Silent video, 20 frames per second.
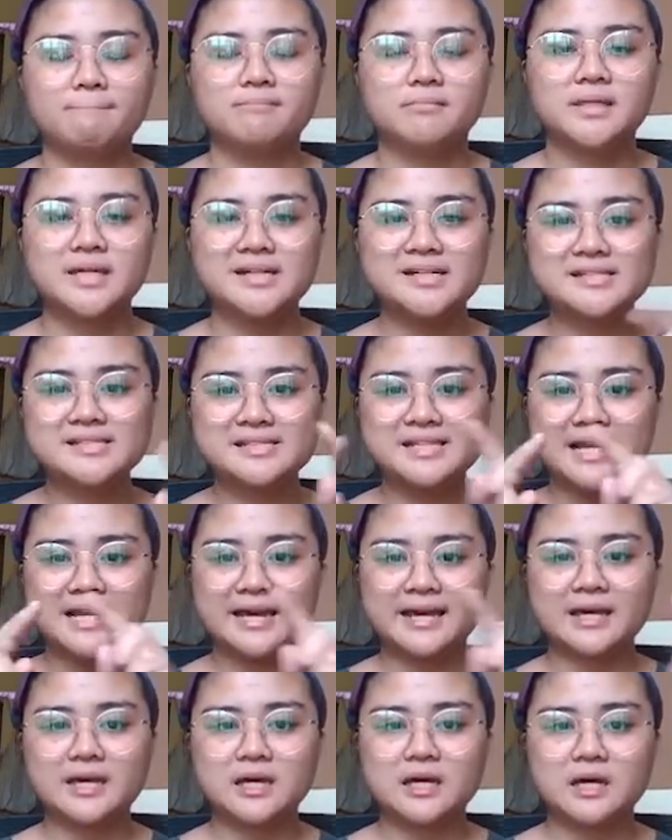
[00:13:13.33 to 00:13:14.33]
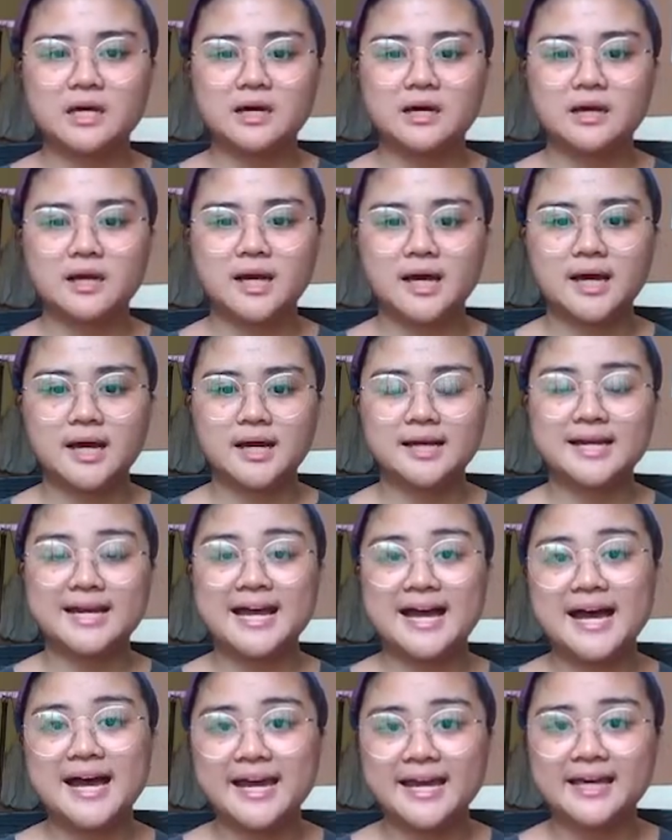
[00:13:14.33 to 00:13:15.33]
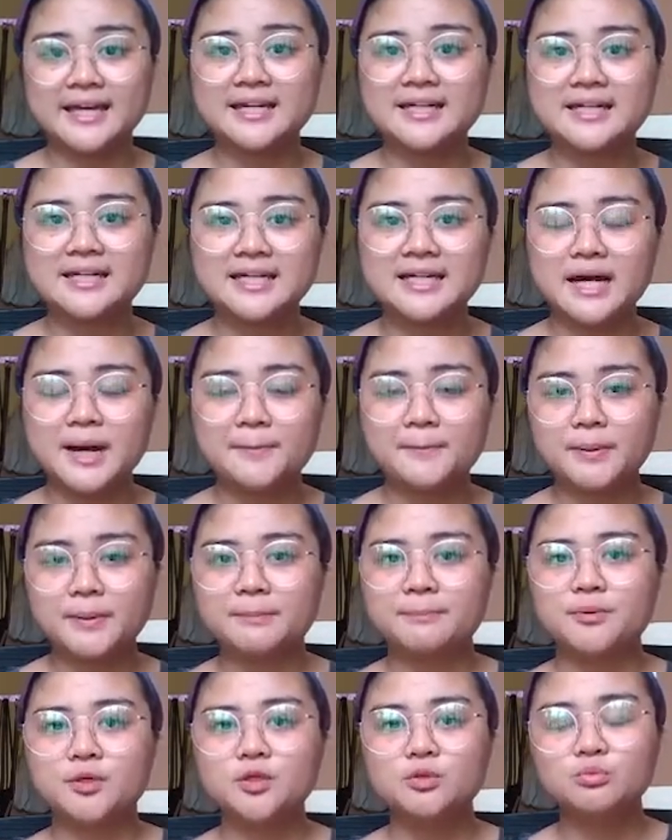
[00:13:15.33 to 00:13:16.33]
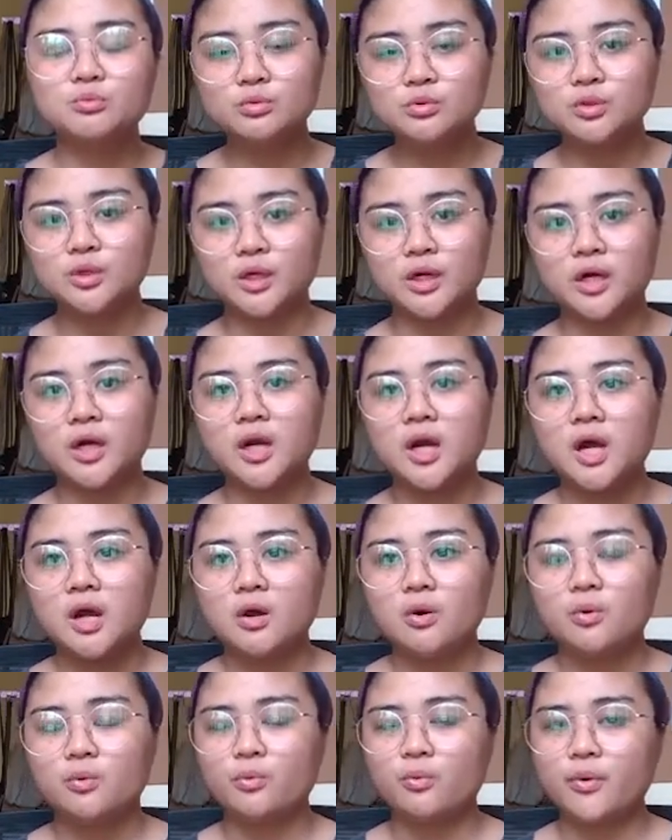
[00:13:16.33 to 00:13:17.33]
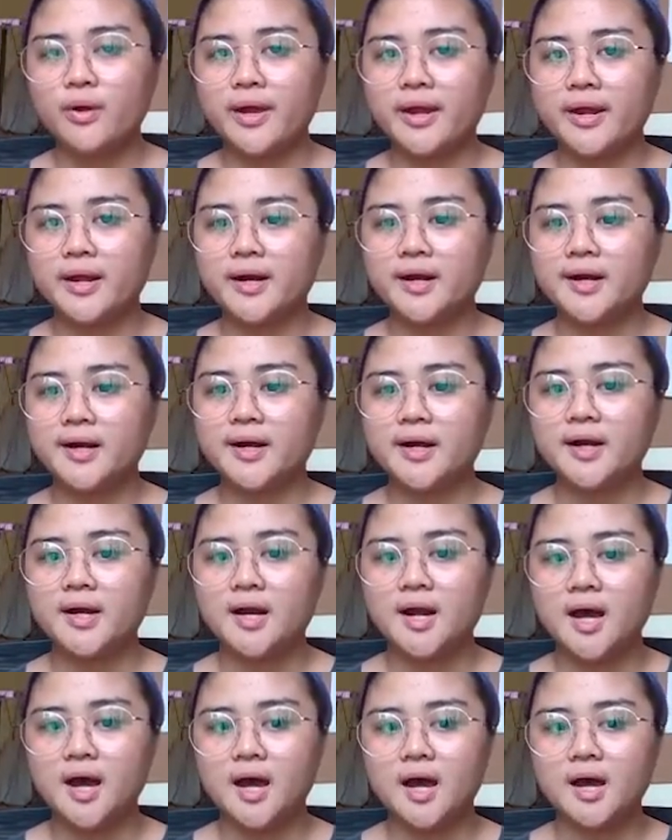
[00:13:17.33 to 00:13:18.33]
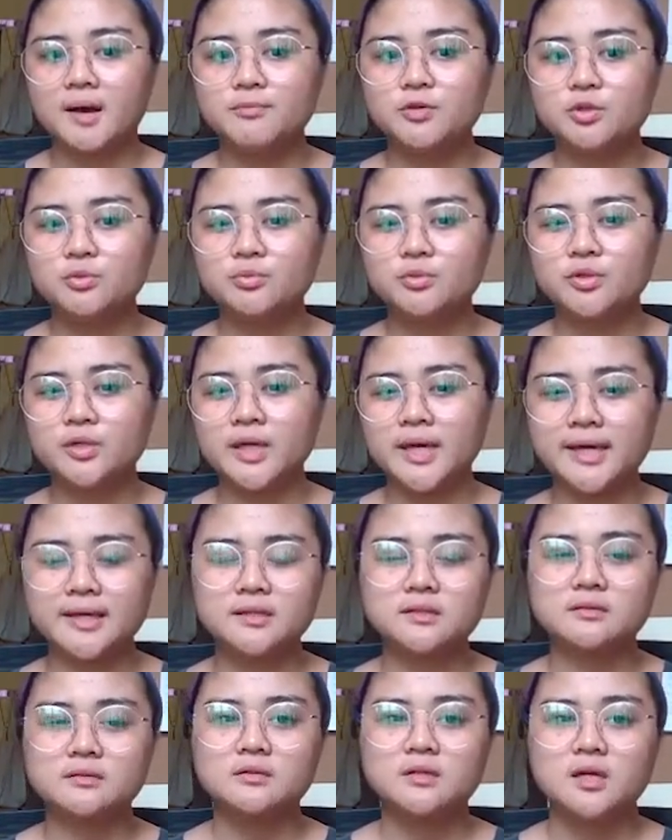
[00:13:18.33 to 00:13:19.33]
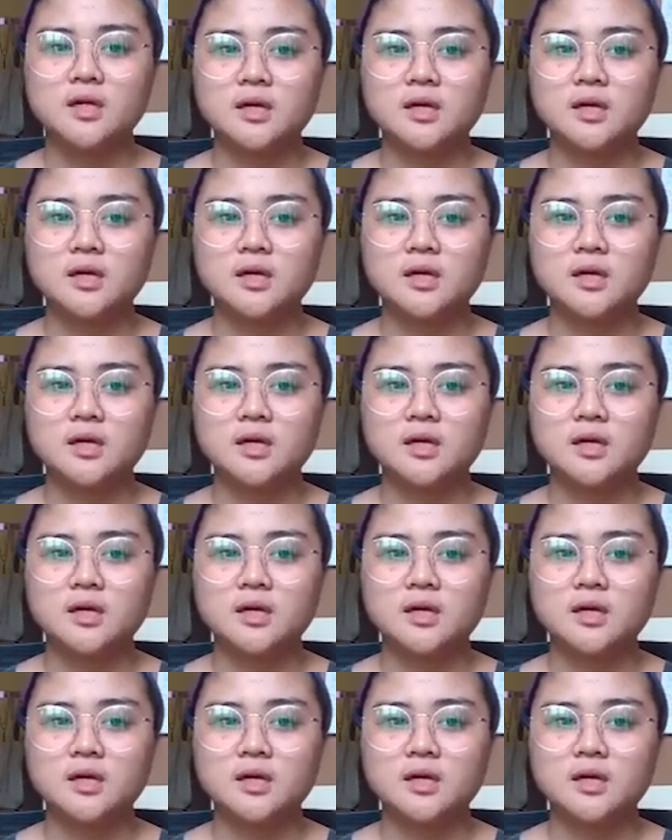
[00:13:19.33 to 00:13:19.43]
there's like a guide, a purple ruler, where you can